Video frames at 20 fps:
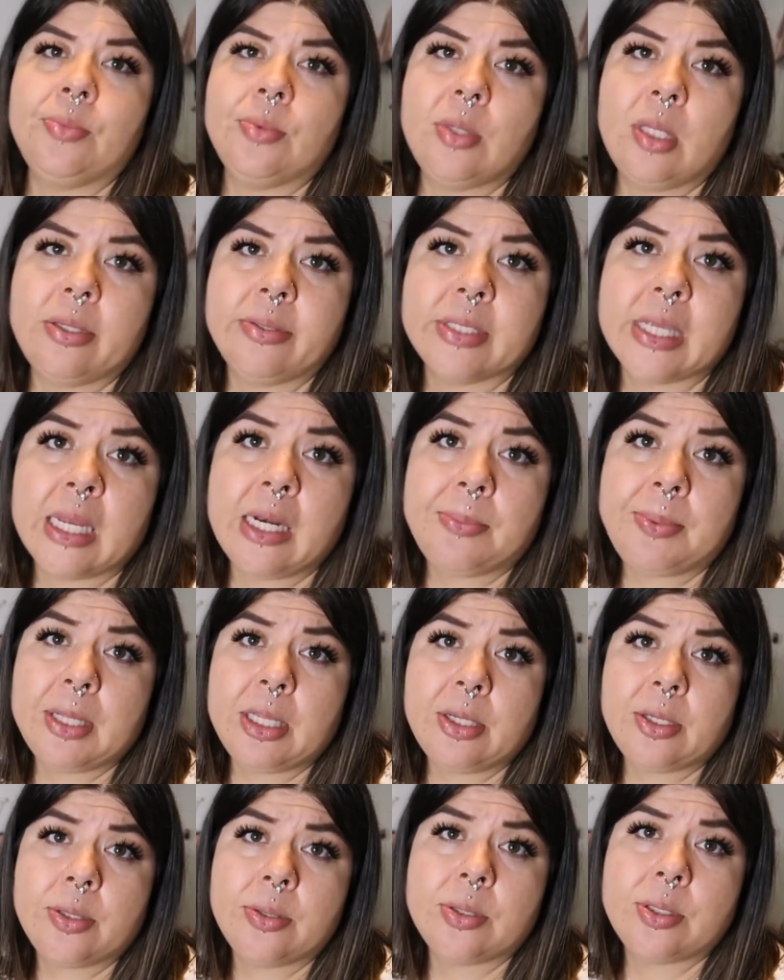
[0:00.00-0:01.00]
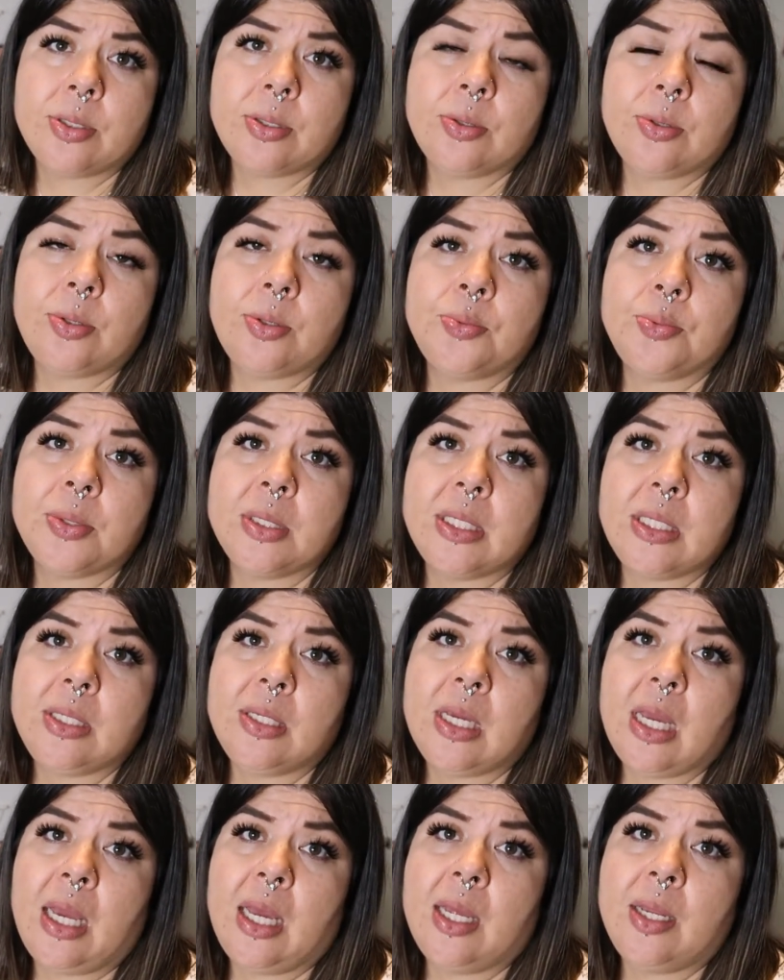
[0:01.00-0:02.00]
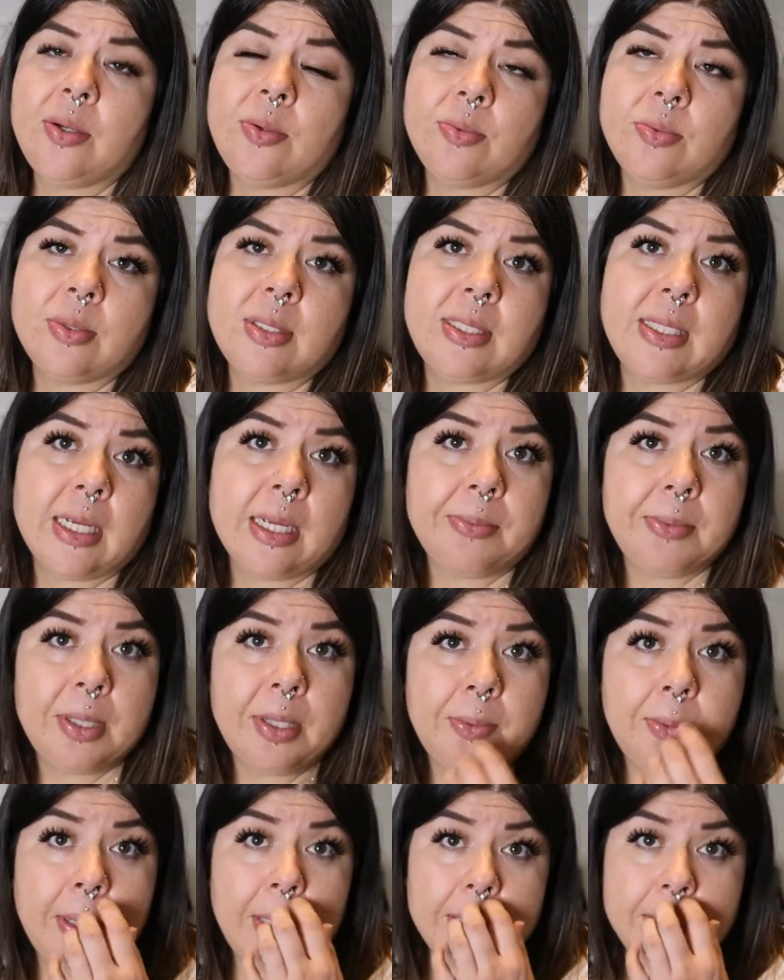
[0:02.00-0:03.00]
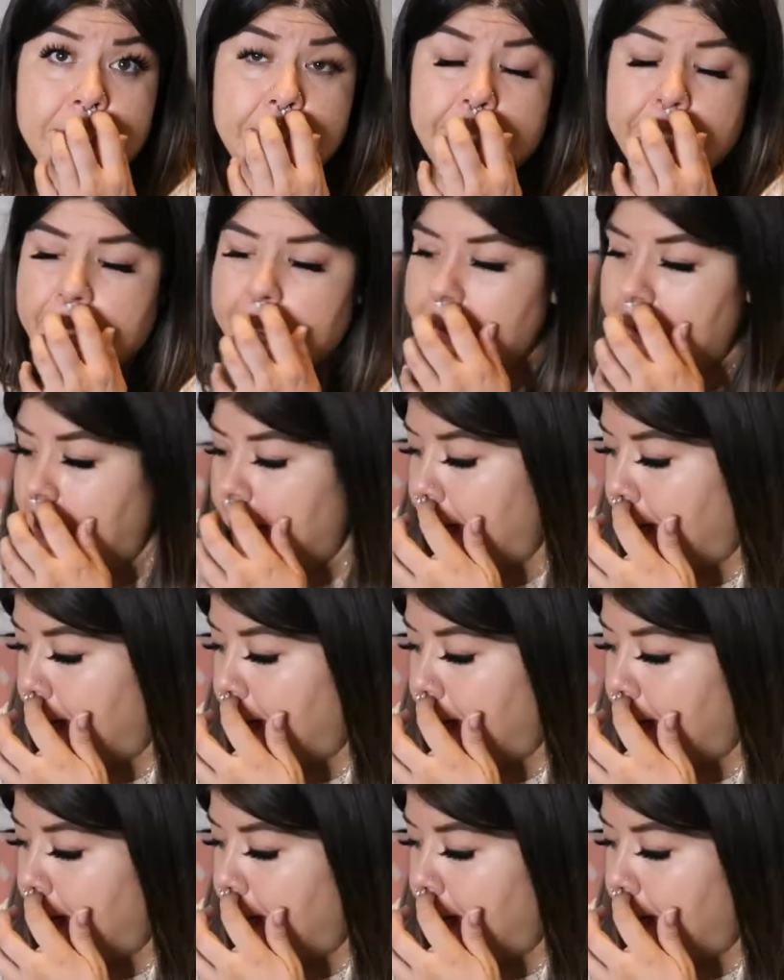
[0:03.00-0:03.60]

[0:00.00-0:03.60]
those kind of pillows, you really can't stick them in the washer.